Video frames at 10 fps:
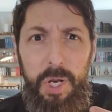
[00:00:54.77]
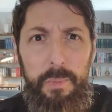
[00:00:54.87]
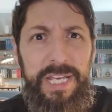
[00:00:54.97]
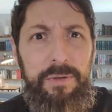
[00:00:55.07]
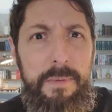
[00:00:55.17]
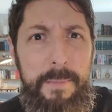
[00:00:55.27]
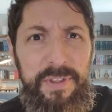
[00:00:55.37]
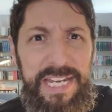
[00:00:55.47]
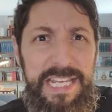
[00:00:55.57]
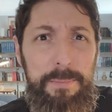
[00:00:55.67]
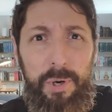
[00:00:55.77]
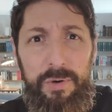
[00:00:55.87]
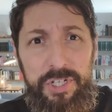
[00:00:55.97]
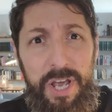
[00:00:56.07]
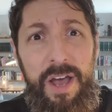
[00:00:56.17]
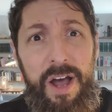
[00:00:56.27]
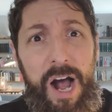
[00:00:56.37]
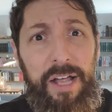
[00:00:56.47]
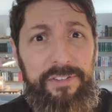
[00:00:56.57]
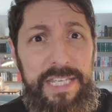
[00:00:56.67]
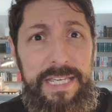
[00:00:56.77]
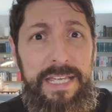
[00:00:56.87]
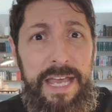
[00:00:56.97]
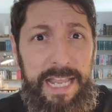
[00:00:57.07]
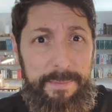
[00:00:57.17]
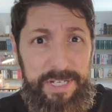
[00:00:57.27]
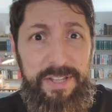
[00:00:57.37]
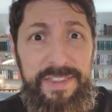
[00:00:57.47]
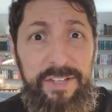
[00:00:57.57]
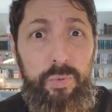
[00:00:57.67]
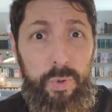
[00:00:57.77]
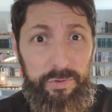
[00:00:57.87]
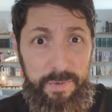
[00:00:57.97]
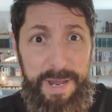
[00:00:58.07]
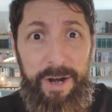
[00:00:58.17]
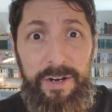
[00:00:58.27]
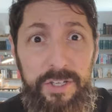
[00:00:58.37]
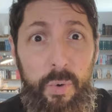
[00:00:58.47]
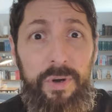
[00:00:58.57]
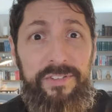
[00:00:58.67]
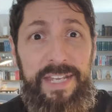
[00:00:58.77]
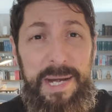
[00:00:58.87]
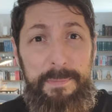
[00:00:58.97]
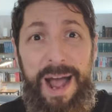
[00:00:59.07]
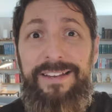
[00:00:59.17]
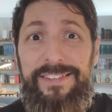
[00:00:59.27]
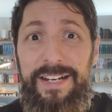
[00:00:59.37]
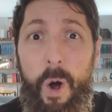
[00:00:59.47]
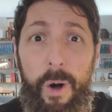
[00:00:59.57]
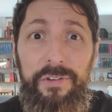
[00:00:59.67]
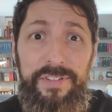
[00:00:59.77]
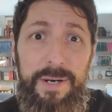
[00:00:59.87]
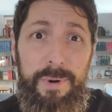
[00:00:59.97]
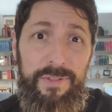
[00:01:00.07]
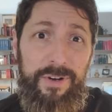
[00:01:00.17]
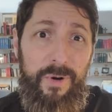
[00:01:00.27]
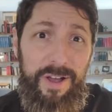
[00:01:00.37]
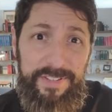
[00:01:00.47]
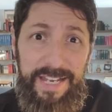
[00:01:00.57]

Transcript: we can remember that he approached us. He came into this world to bear your sin, my sin, all sin upon the cross,